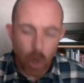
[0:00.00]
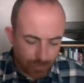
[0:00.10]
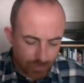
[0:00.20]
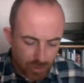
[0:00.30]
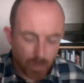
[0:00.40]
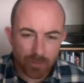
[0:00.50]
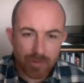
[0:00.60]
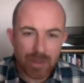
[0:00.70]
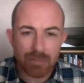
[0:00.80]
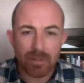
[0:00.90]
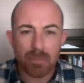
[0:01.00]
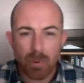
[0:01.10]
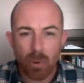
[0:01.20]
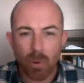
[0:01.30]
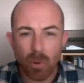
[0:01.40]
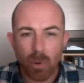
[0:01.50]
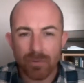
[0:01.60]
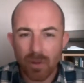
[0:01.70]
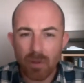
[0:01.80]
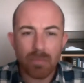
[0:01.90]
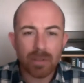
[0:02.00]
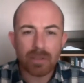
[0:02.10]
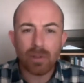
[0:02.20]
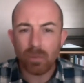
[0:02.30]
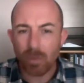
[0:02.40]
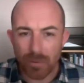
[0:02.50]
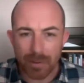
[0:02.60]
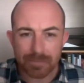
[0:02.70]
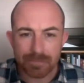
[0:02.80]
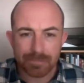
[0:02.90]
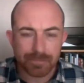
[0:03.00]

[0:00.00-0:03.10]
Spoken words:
I grew up really, really poor, with no money, no nothing,